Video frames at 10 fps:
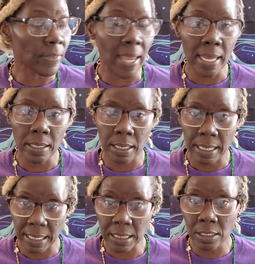that
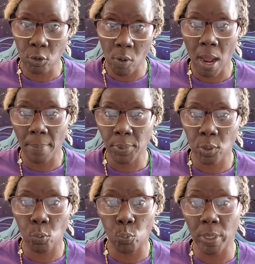his
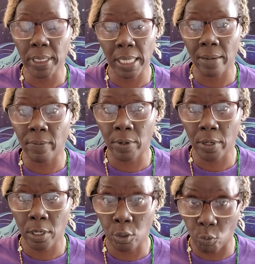crops would
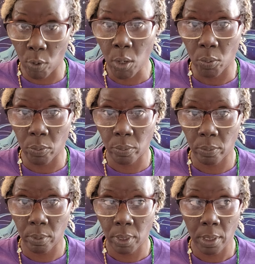never grow.
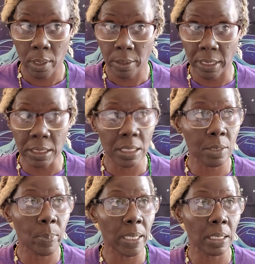This
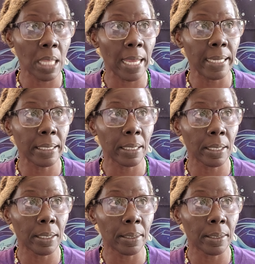has been like